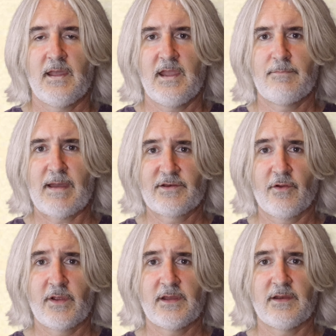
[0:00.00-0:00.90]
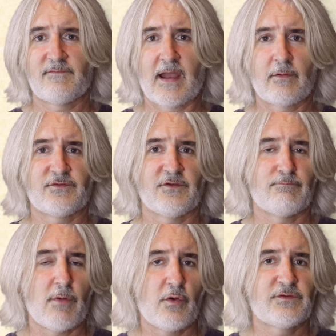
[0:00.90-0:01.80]
In bacteria and viruses,
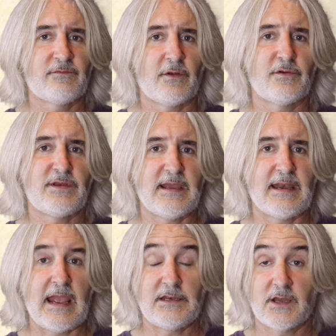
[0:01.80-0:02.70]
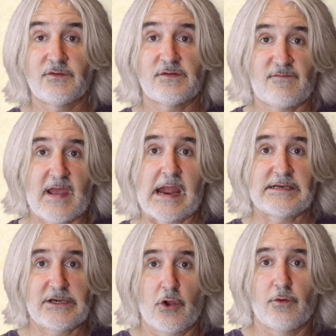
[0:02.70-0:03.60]
most of their DNA does in fact
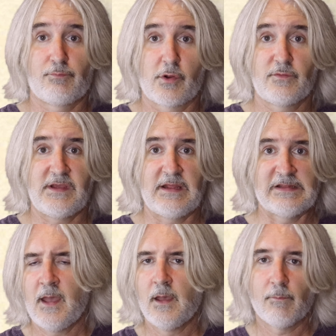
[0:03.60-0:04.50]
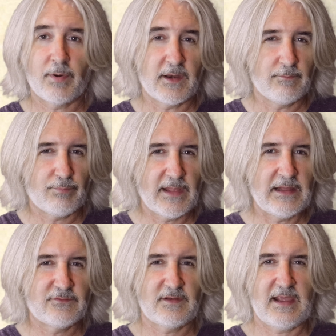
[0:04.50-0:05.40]
encode protein, but in
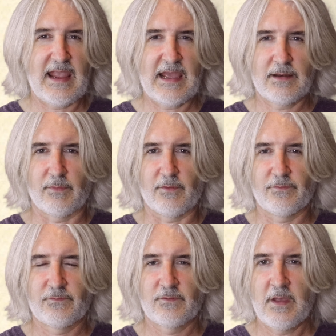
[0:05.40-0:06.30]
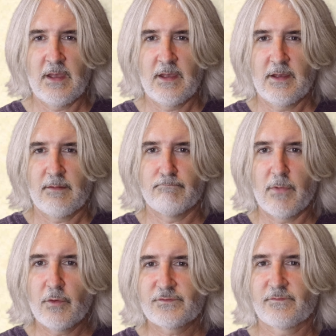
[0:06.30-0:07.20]
plants and animals,
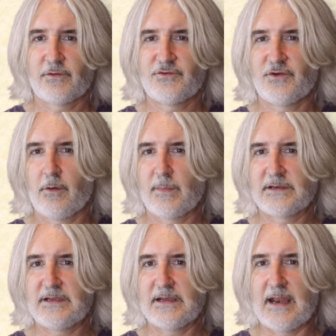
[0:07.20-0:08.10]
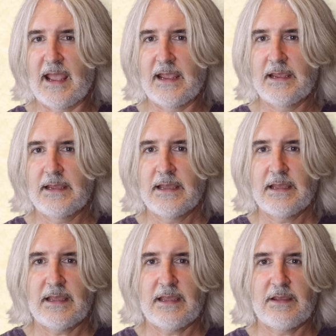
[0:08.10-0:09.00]
most of their genomic DNA
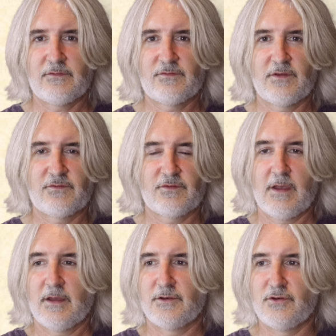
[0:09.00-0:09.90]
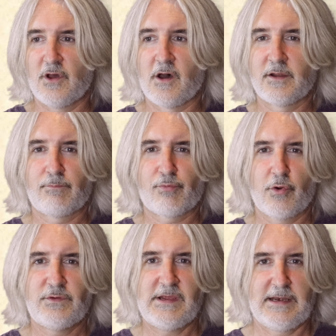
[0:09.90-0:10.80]
is this
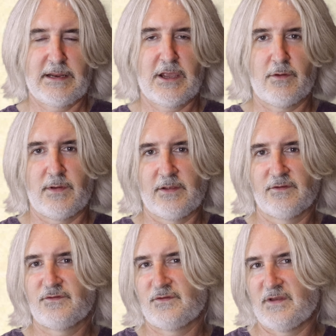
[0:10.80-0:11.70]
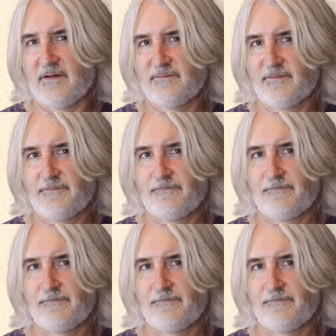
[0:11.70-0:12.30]
non-protein coding stuff.